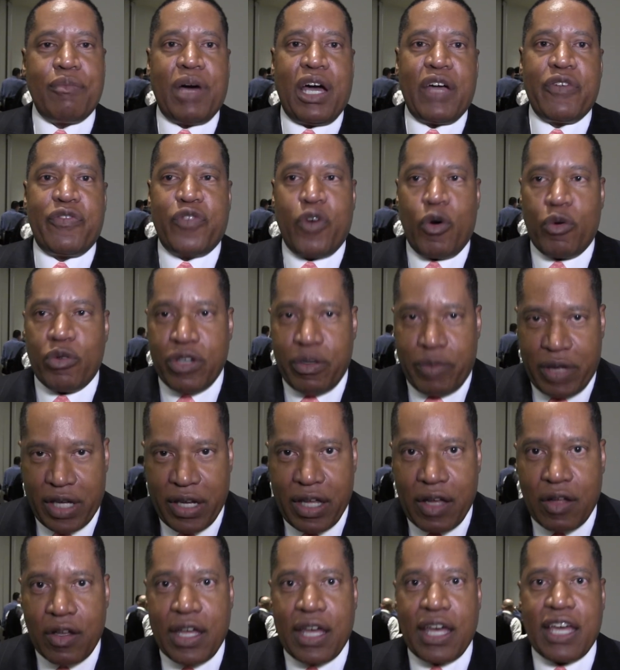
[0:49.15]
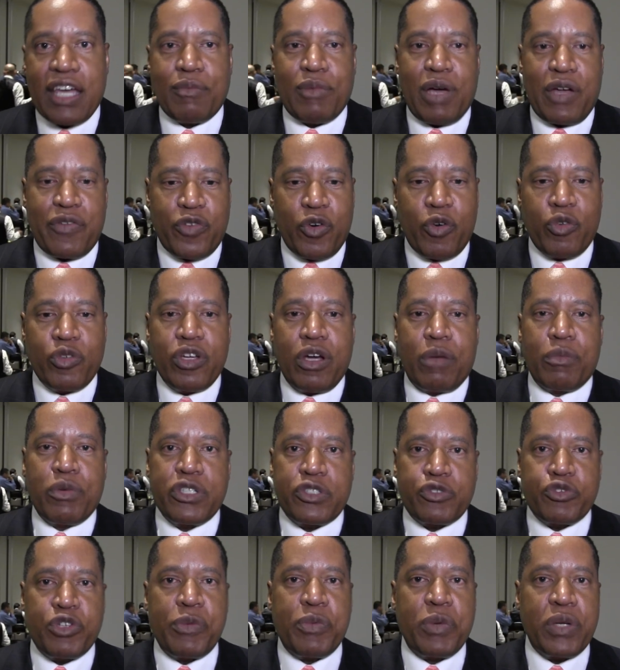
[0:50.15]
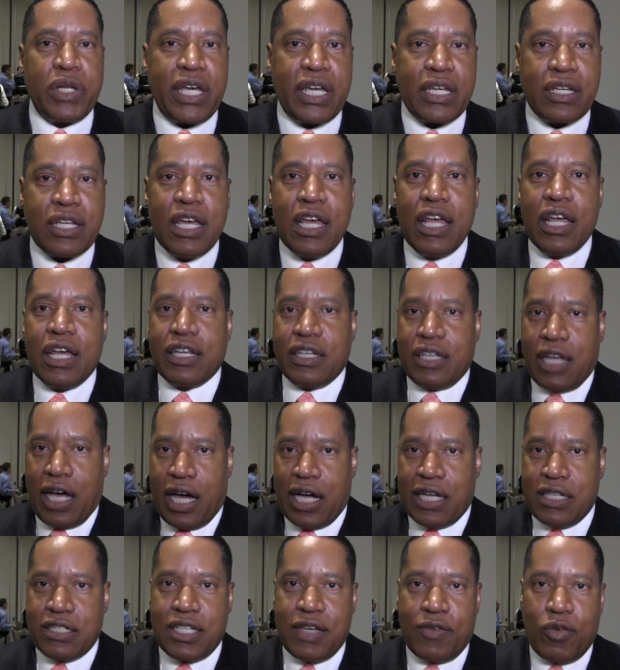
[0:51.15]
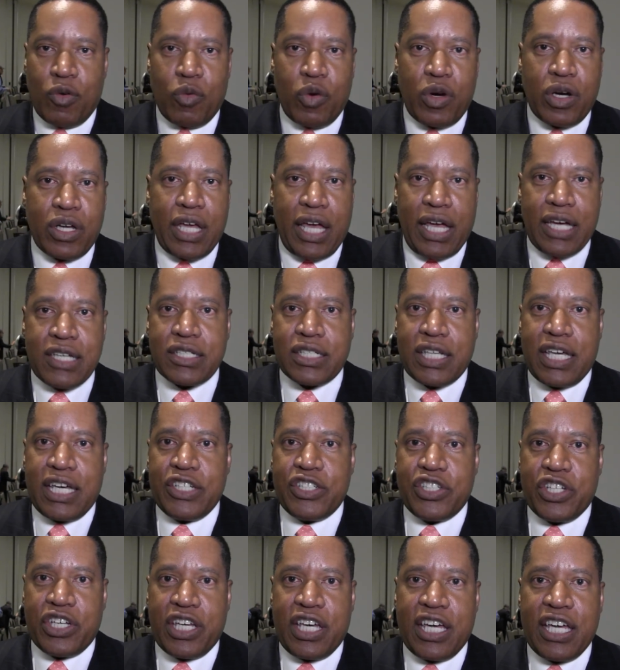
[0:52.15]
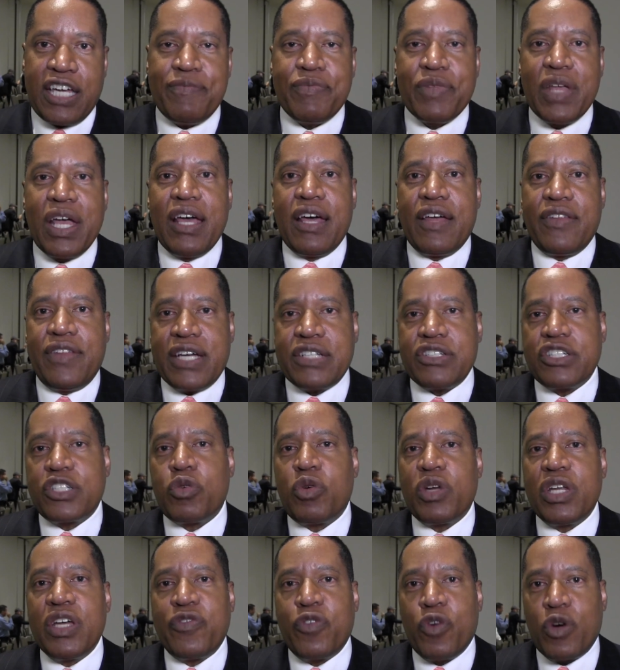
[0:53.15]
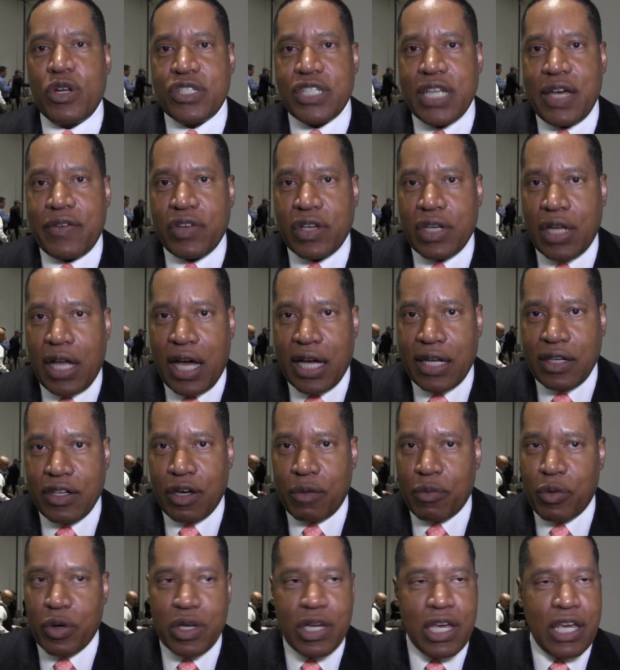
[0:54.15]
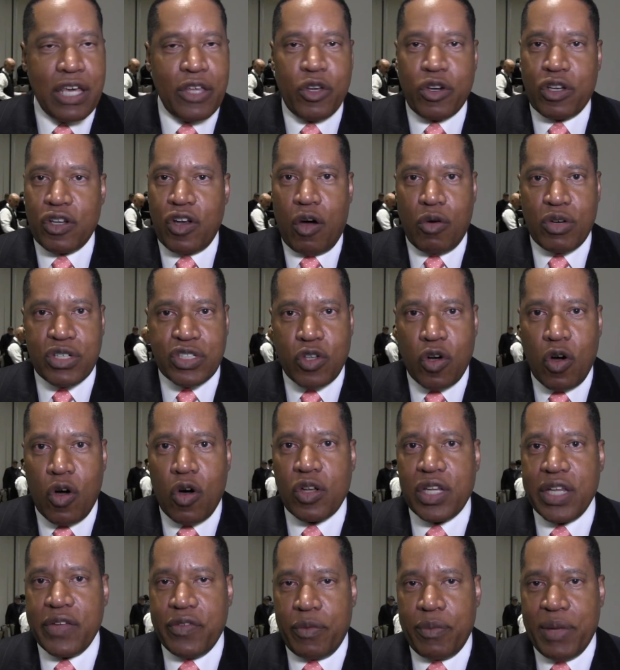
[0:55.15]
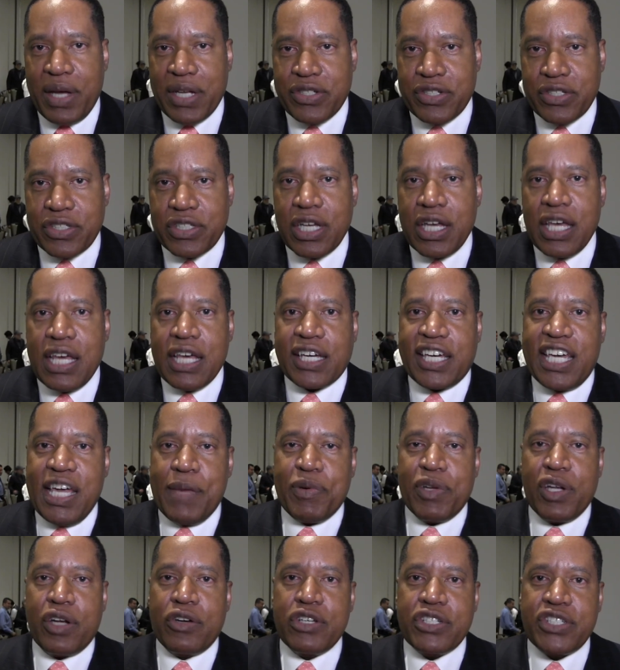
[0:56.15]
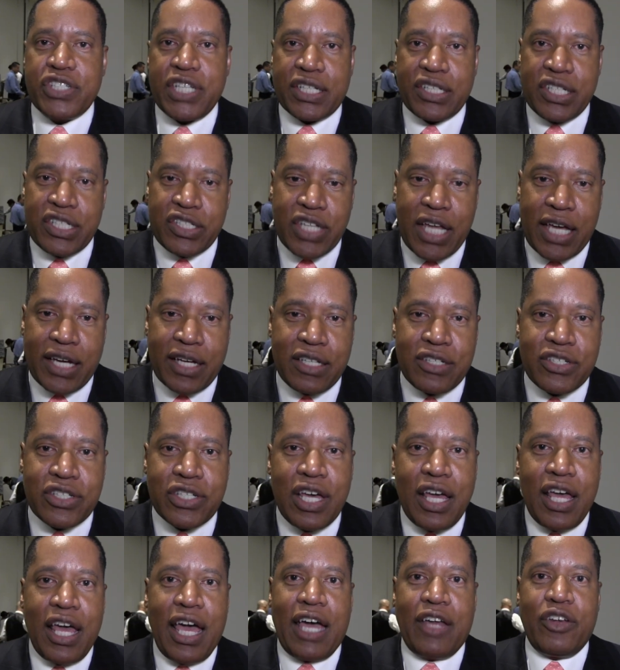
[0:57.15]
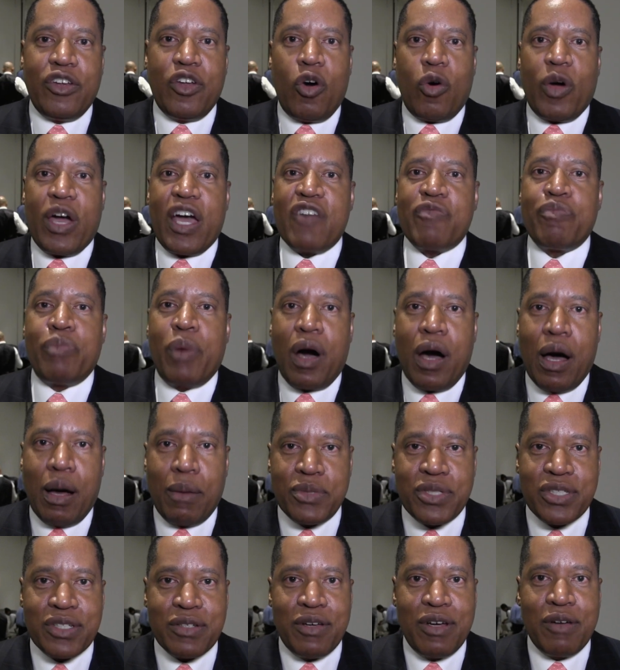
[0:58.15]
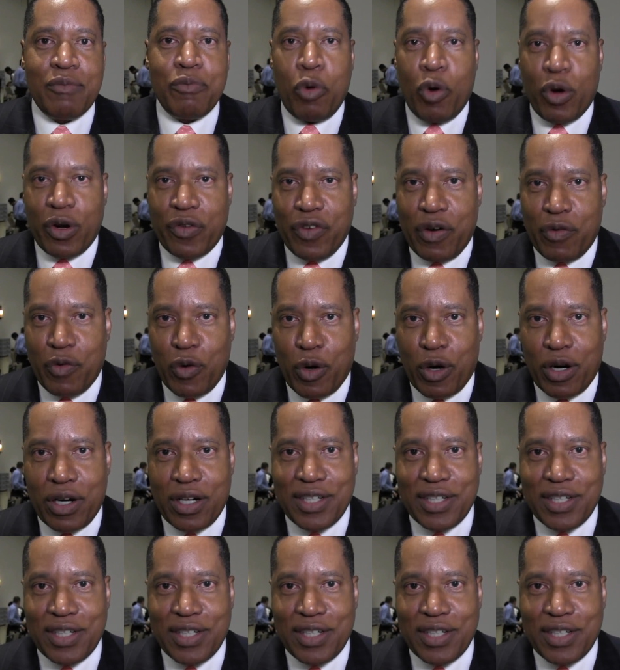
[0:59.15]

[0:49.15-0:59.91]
my phone in LA, and my phone number is 888-971-SAGE. That's a 24/7 line number. You can always call, leave a message. Keep it under 60 seconds and no F-bombs, por favor.